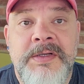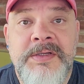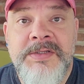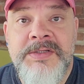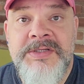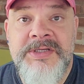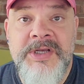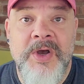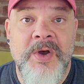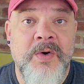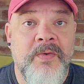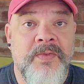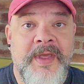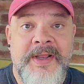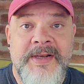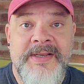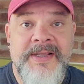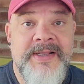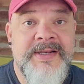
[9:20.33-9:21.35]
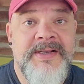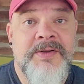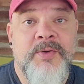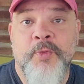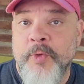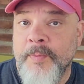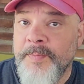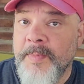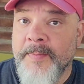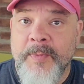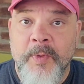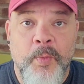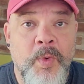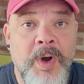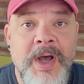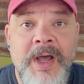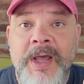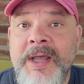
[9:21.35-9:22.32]
So they did group number
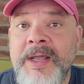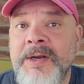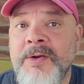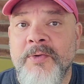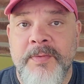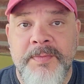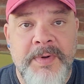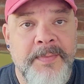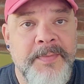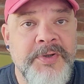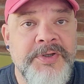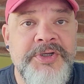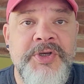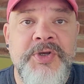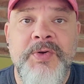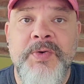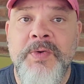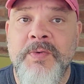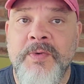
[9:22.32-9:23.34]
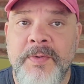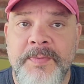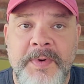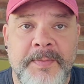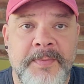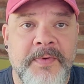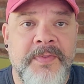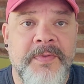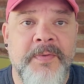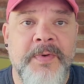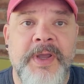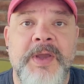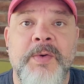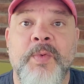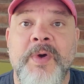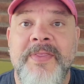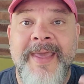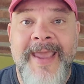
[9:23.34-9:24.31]
1, group number 2, group number
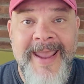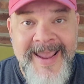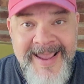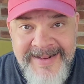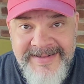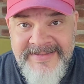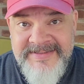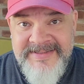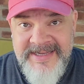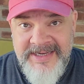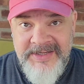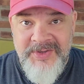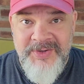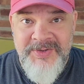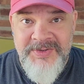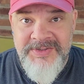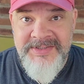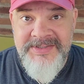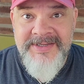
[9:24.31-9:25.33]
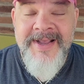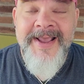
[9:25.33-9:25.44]
3 with hand signals